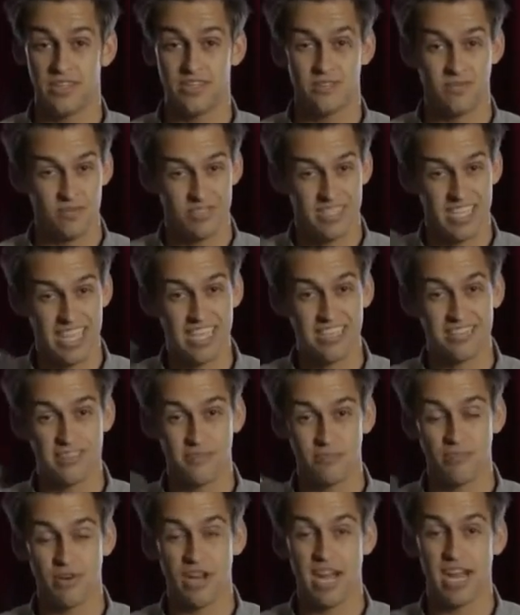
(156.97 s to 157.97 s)
This will take
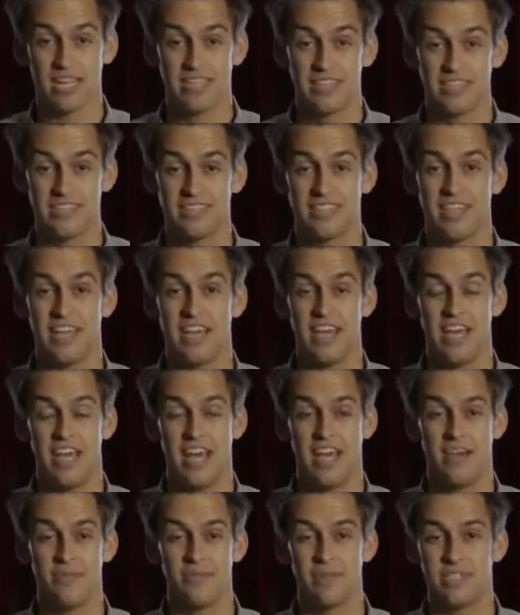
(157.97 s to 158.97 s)
some practice
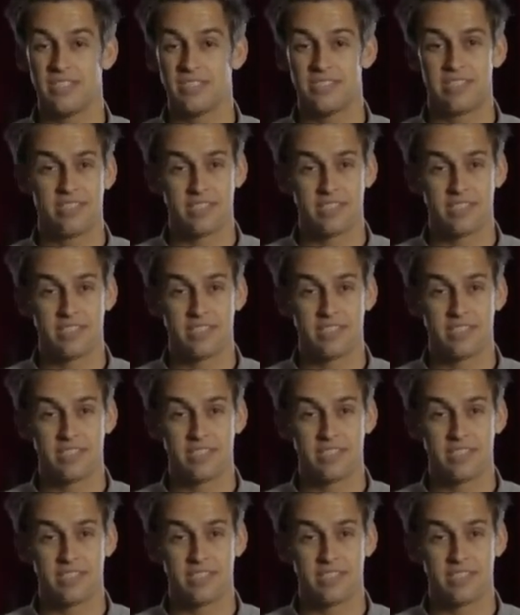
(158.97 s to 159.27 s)
because